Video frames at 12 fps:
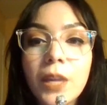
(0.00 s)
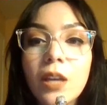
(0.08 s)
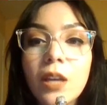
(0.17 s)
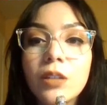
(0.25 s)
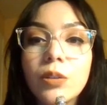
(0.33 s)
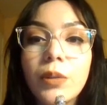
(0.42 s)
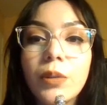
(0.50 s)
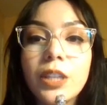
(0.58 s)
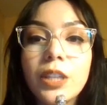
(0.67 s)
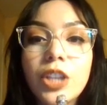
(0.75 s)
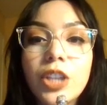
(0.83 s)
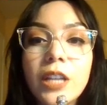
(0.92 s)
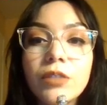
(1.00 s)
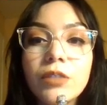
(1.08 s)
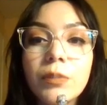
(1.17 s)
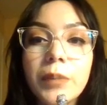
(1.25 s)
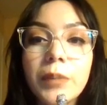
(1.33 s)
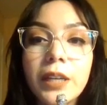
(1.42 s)
So they change from
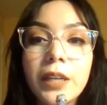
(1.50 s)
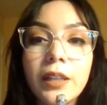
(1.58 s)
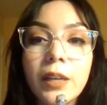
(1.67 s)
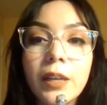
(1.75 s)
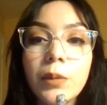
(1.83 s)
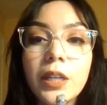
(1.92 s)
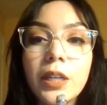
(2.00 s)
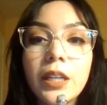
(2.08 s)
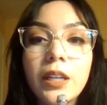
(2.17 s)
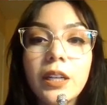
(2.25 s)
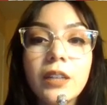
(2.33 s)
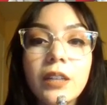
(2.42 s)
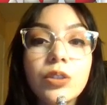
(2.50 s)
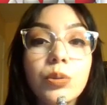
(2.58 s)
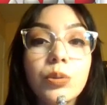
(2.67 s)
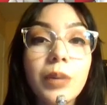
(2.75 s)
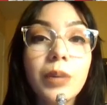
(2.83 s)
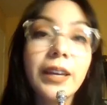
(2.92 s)
being a liquid
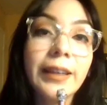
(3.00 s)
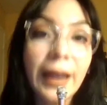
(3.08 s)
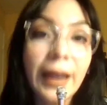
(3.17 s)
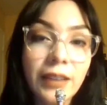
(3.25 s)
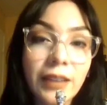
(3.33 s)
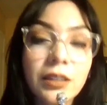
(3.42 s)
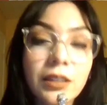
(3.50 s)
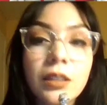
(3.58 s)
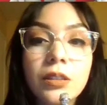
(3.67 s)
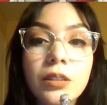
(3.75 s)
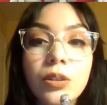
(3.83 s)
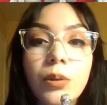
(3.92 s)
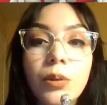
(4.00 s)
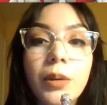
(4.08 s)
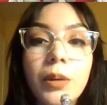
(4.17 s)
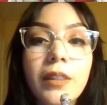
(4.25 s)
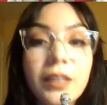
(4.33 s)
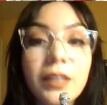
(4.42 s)
into a gas. So
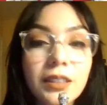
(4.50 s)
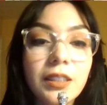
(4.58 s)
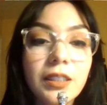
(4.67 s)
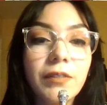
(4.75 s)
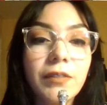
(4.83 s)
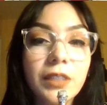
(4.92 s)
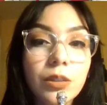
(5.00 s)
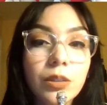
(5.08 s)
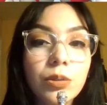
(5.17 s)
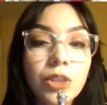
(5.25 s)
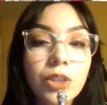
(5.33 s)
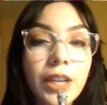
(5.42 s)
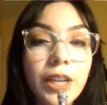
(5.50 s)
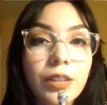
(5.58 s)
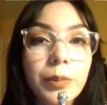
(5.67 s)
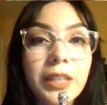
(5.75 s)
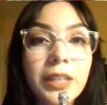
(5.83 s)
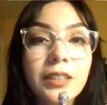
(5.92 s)
this is a physical change
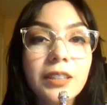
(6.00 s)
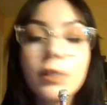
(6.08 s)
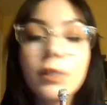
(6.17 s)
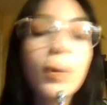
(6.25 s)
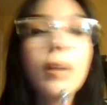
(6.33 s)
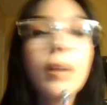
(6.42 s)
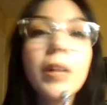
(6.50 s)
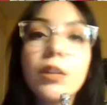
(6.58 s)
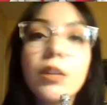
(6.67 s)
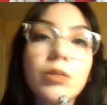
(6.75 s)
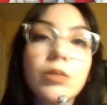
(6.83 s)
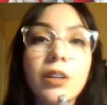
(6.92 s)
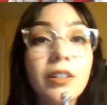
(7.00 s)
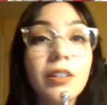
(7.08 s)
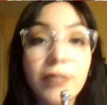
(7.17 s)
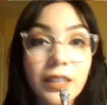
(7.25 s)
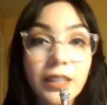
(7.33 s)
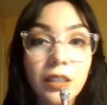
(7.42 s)
because the water molecules aren't
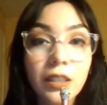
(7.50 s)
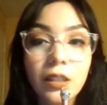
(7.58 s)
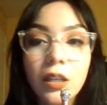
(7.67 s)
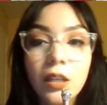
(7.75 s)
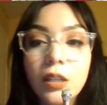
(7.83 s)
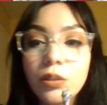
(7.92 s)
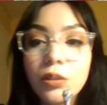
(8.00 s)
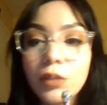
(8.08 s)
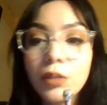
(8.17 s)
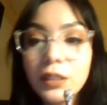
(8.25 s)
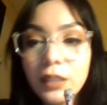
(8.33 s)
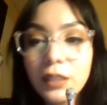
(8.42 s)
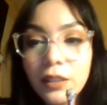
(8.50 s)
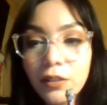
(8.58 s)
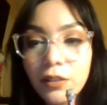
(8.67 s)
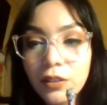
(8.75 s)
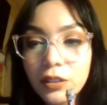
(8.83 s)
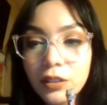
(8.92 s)
affected. So you can see here
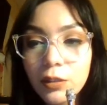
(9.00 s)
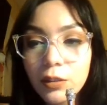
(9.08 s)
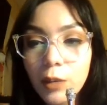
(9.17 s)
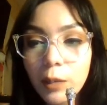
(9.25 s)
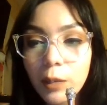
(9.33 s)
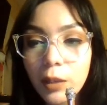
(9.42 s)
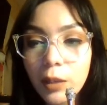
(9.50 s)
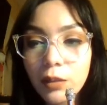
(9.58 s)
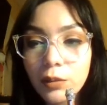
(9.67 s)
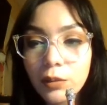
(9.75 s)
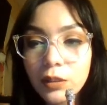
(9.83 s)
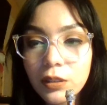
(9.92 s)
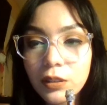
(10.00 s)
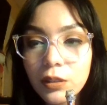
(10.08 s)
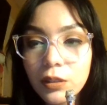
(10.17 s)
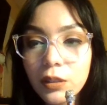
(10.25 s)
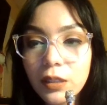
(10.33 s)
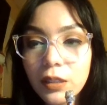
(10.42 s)
there's still water molecules. They're still
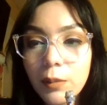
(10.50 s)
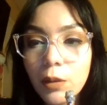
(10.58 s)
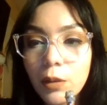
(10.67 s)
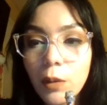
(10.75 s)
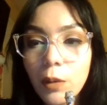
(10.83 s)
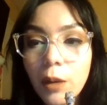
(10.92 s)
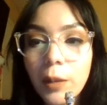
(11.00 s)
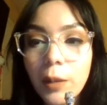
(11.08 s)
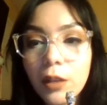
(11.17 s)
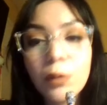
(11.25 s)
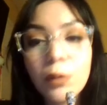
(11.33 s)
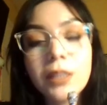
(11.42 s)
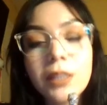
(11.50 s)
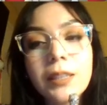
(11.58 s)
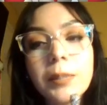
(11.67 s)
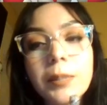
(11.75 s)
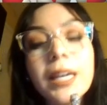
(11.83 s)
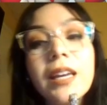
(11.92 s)
the same little water molecule,
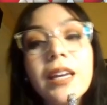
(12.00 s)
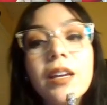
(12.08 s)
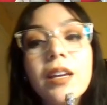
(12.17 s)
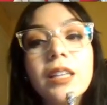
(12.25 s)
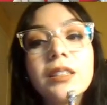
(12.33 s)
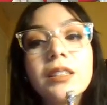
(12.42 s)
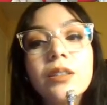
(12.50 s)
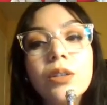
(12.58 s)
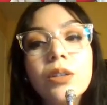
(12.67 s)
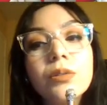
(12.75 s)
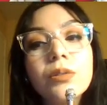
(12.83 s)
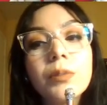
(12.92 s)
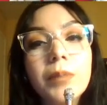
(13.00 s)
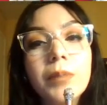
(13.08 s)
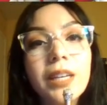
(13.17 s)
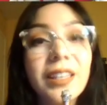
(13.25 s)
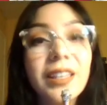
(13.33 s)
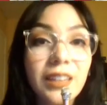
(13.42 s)
except it goes from
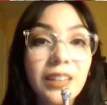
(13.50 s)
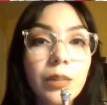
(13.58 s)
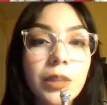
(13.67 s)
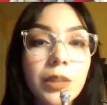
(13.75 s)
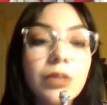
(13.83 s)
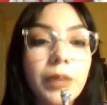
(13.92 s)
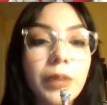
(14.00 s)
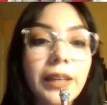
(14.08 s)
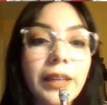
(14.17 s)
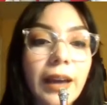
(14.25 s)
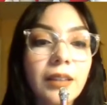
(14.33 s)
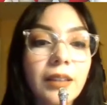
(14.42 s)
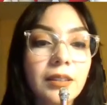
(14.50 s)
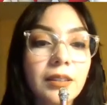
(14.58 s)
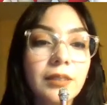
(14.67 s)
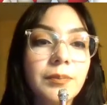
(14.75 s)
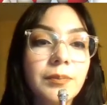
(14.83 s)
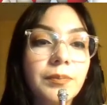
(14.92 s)
being a liquid to a gas.
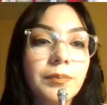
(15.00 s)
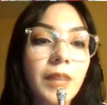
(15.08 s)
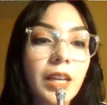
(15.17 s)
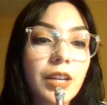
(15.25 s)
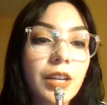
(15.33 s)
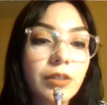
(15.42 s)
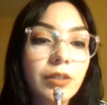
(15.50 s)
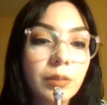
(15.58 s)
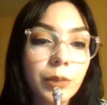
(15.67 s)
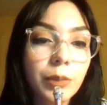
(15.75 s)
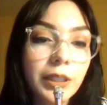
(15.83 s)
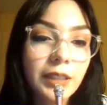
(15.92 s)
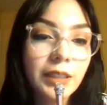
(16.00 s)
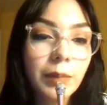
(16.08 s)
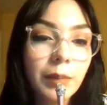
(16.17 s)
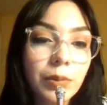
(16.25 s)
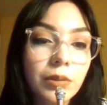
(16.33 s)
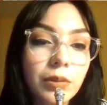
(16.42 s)
And here's some more examples.